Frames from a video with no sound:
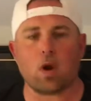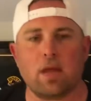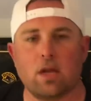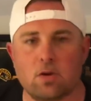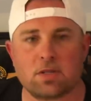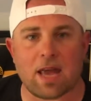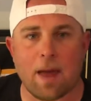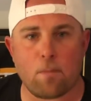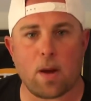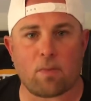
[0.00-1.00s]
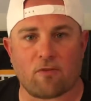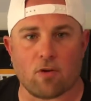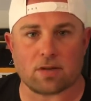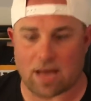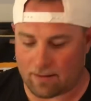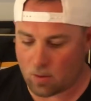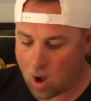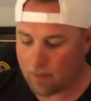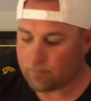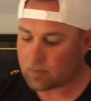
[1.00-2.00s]
What do they use sandpaper for, Savvy?
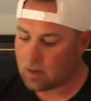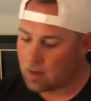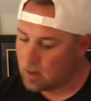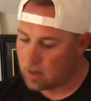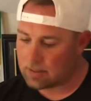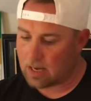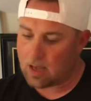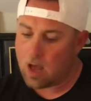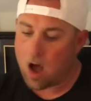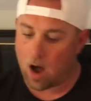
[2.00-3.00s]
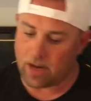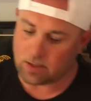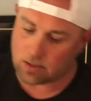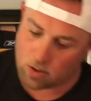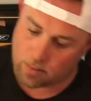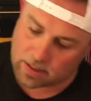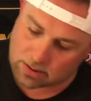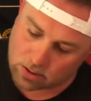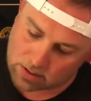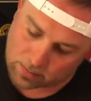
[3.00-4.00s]
Well, I'll tell you, I used to do it a bit
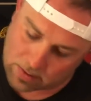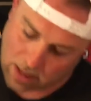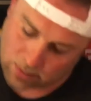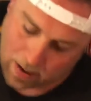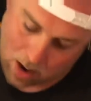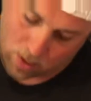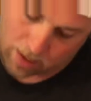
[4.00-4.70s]
too sometimes back when